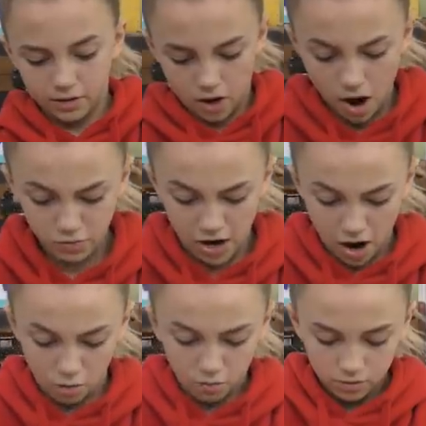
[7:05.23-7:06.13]
Oh
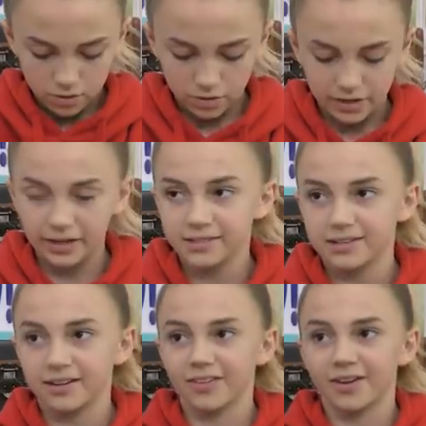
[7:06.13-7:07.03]
no! Okay, it's
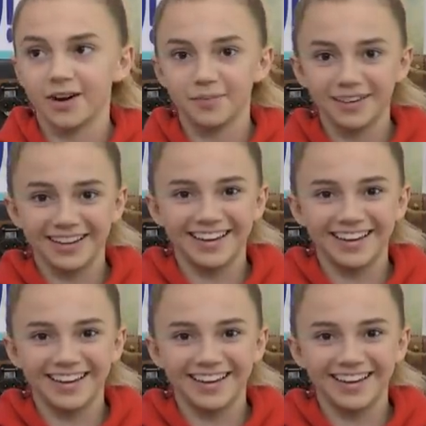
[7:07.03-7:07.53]
not on the carpet.